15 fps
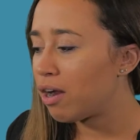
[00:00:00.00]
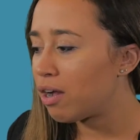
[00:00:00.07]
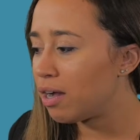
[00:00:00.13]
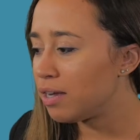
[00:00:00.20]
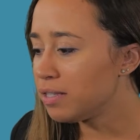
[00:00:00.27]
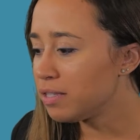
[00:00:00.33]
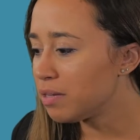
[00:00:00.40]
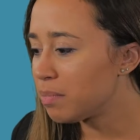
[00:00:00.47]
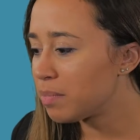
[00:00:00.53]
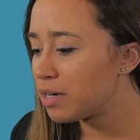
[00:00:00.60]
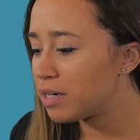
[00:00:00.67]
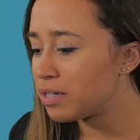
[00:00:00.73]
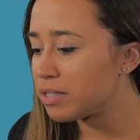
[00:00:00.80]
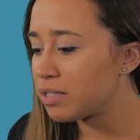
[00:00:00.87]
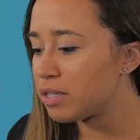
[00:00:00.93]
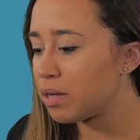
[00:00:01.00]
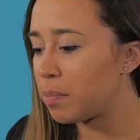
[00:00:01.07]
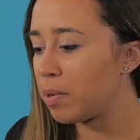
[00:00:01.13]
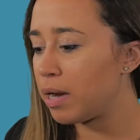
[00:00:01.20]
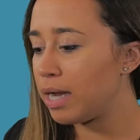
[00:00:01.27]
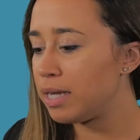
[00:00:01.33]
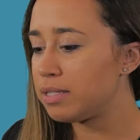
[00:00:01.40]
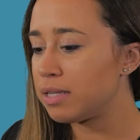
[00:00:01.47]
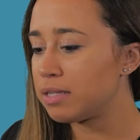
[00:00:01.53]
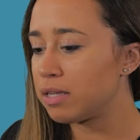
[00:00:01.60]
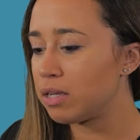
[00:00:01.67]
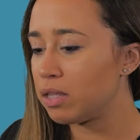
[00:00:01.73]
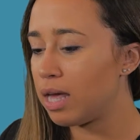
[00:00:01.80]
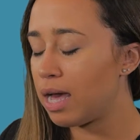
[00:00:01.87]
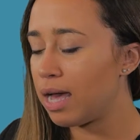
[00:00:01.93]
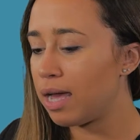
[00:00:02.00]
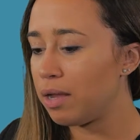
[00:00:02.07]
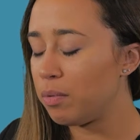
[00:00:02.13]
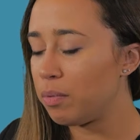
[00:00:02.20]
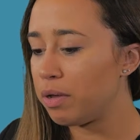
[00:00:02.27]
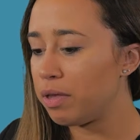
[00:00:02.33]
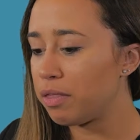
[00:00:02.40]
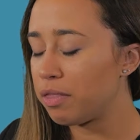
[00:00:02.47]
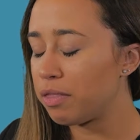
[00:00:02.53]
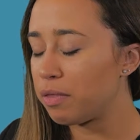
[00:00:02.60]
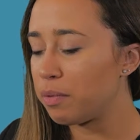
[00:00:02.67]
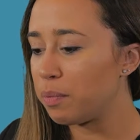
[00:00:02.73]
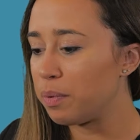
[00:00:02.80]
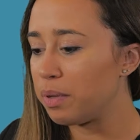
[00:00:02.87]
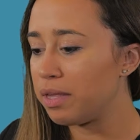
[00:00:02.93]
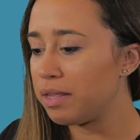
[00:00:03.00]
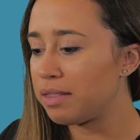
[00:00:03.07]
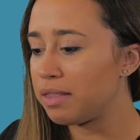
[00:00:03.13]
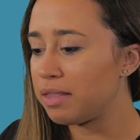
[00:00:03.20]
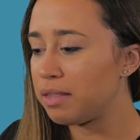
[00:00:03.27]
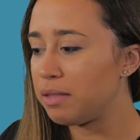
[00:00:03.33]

customers surprise us a lot with